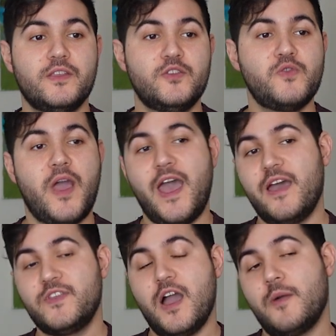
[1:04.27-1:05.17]
you
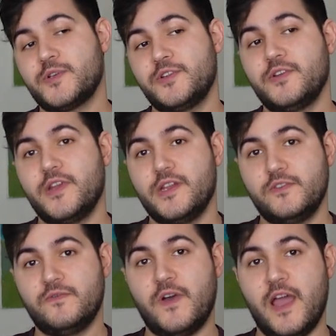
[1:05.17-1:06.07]
have the opportunity
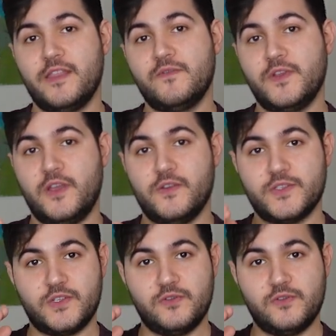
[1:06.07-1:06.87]
to find the videos